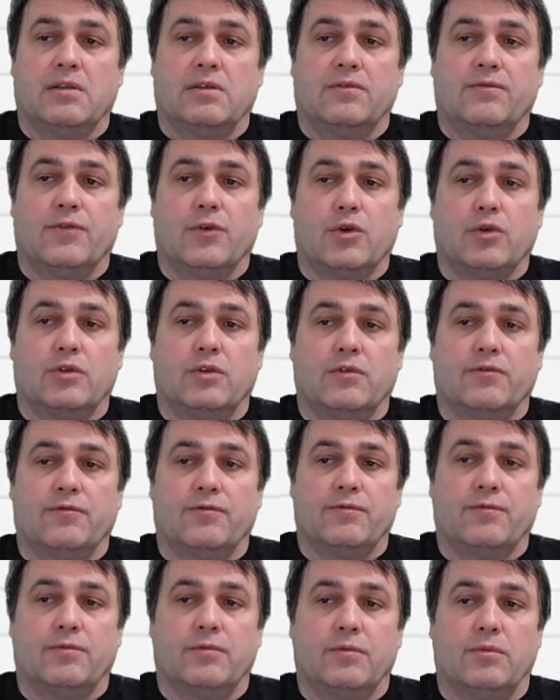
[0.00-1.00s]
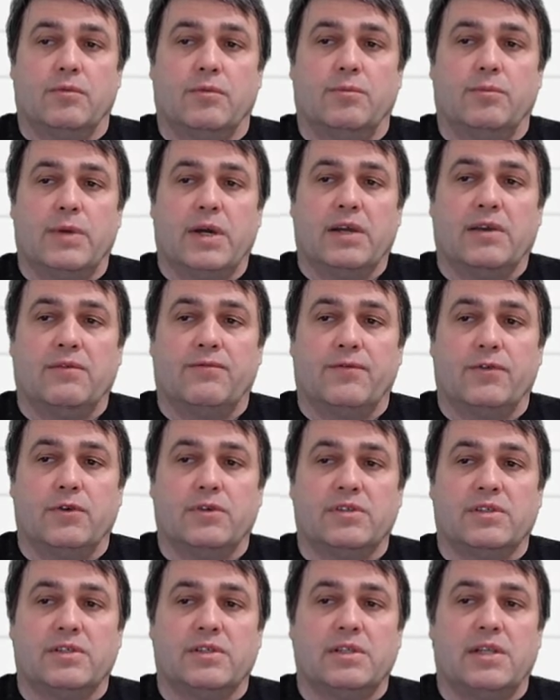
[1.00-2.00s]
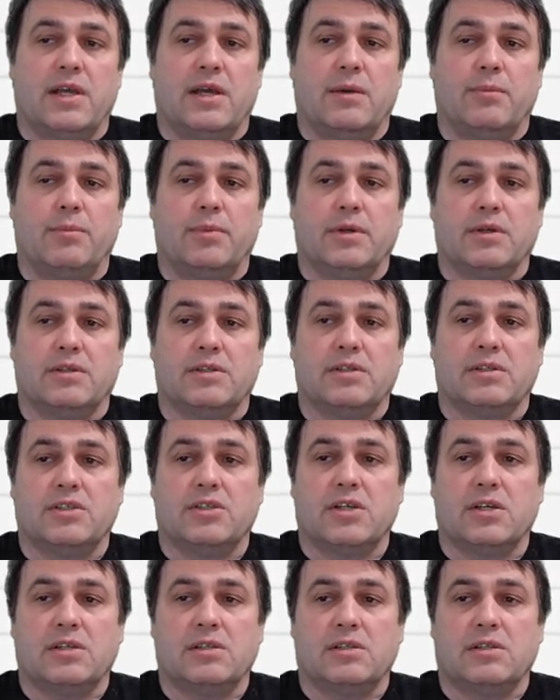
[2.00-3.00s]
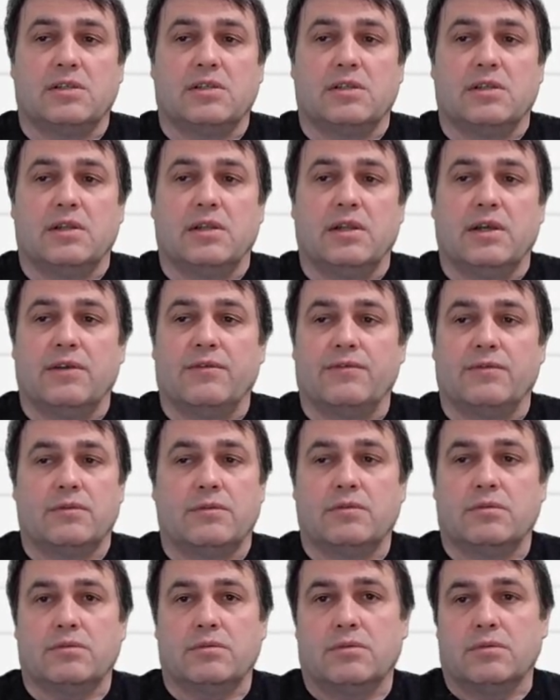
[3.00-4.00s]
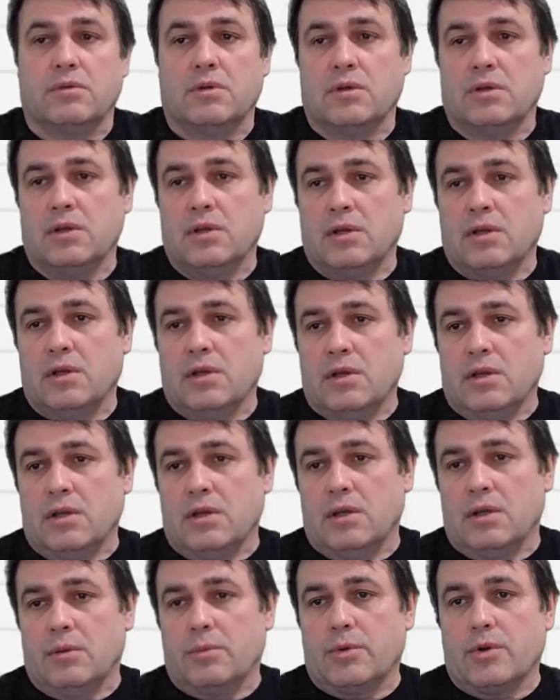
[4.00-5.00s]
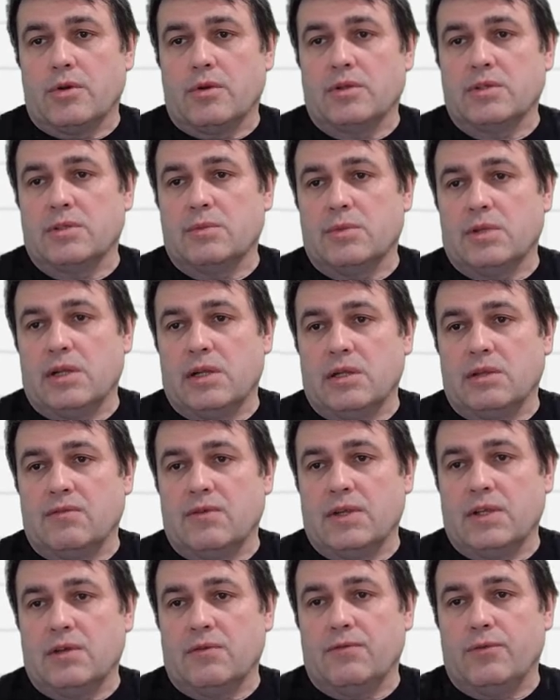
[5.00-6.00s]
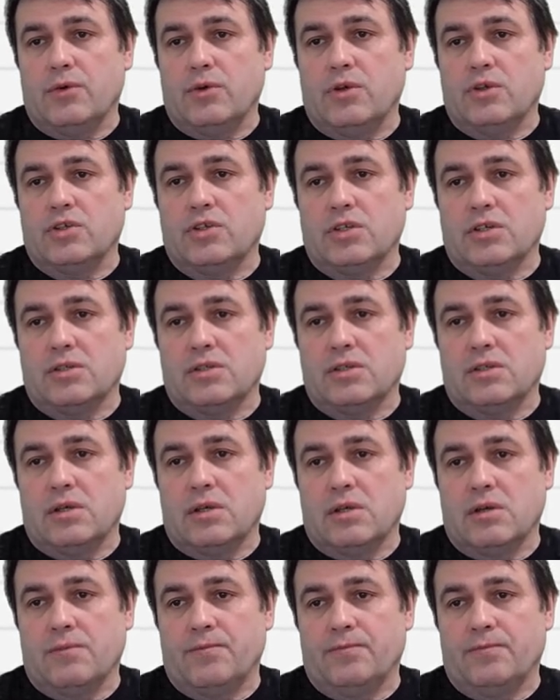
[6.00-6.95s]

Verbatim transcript: in front of my first step it's just left approximately 24 inches